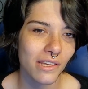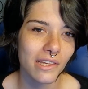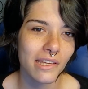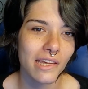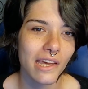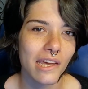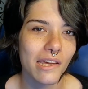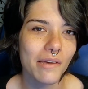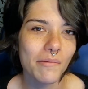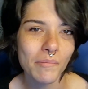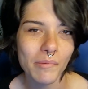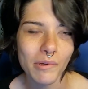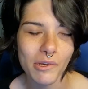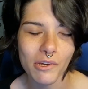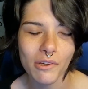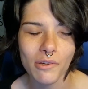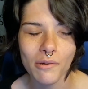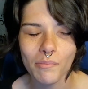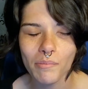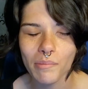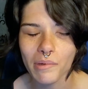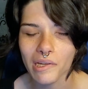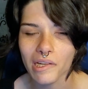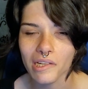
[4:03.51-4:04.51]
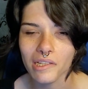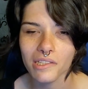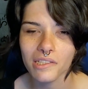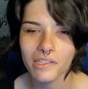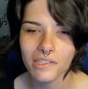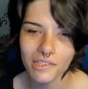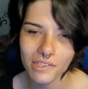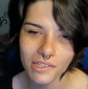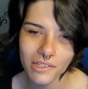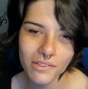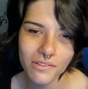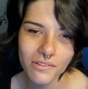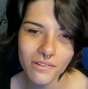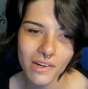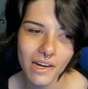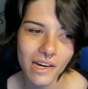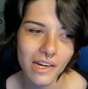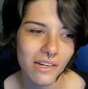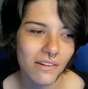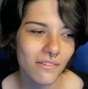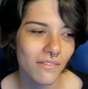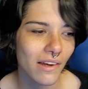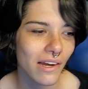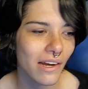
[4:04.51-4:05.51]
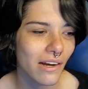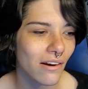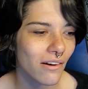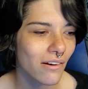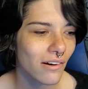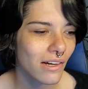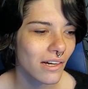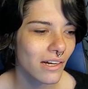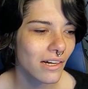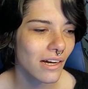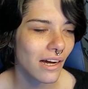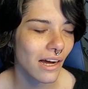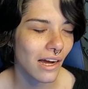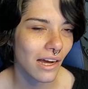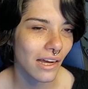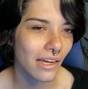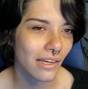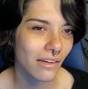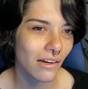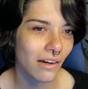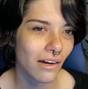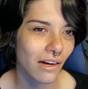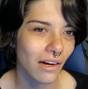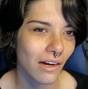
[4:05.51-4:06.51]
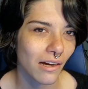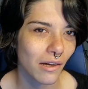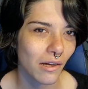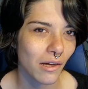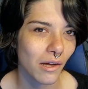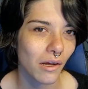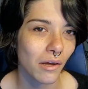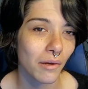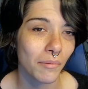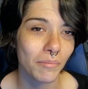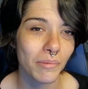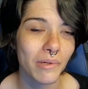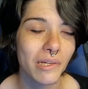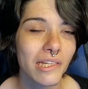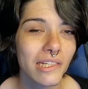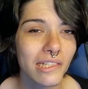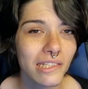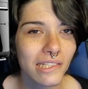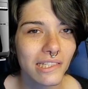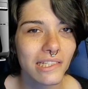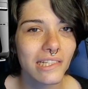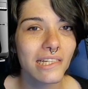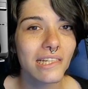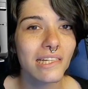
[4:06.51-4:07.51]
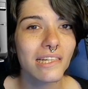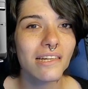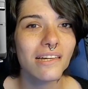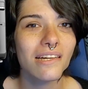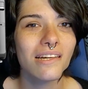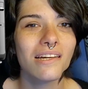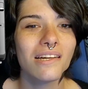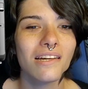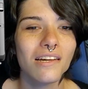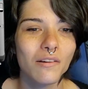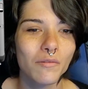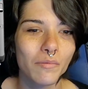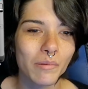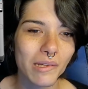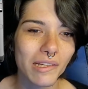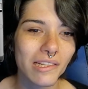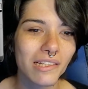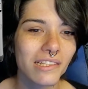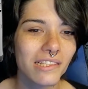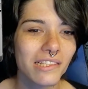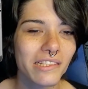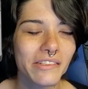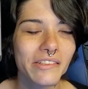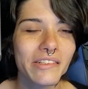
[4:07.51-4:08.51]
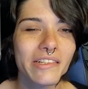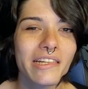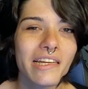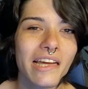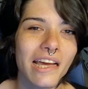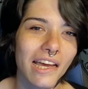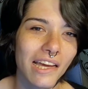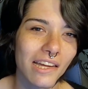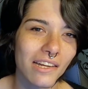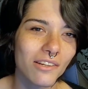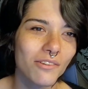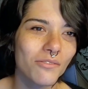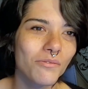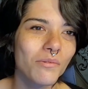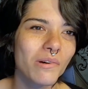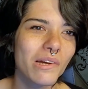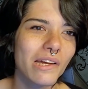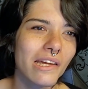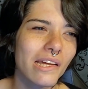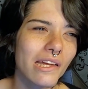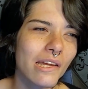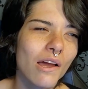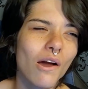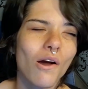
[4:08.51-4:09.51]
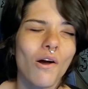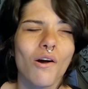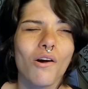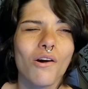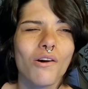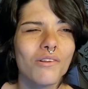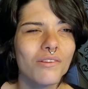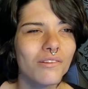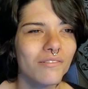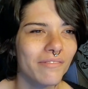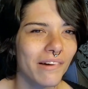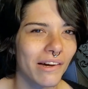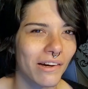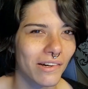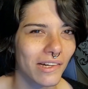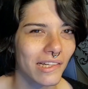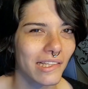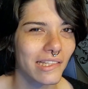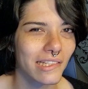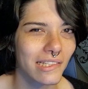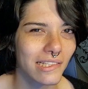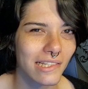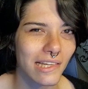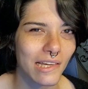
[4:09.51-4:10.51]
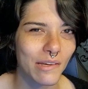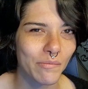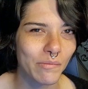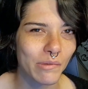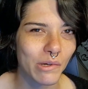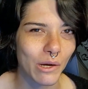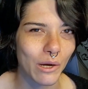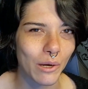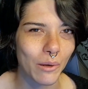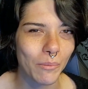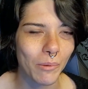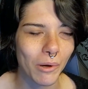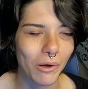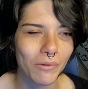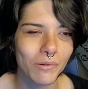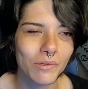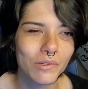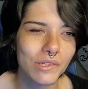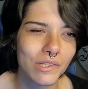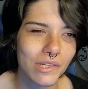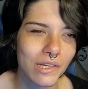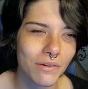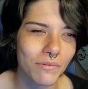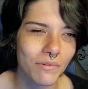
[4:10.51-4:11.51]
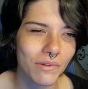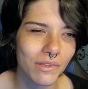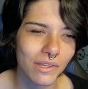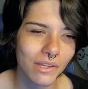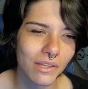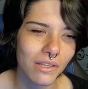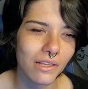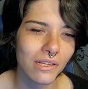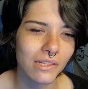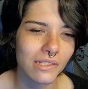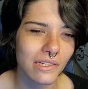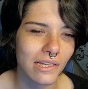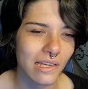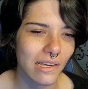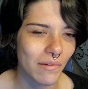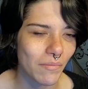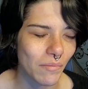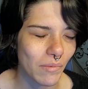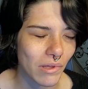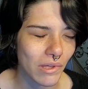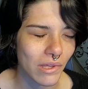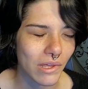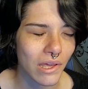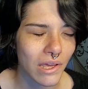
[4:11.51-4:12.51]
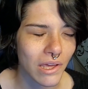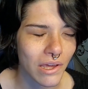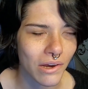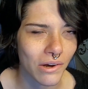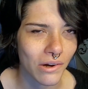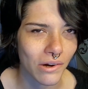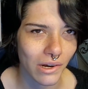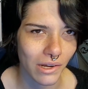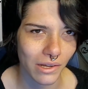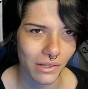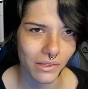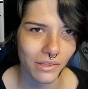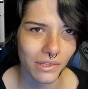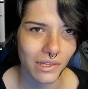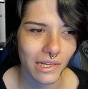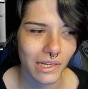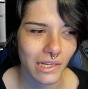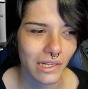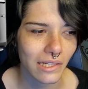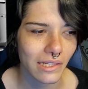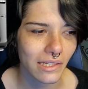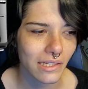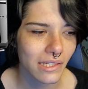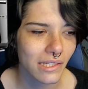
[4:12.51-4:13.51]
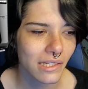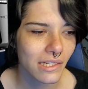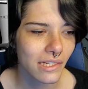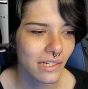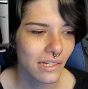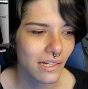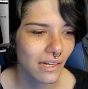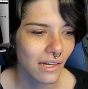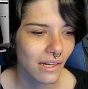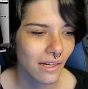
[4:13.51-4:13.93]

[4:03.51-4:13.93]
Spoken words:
GameCube PS2 kind of era, I got a PC, a PS3, and a Wii all about at the same time. I would say within the same year at least.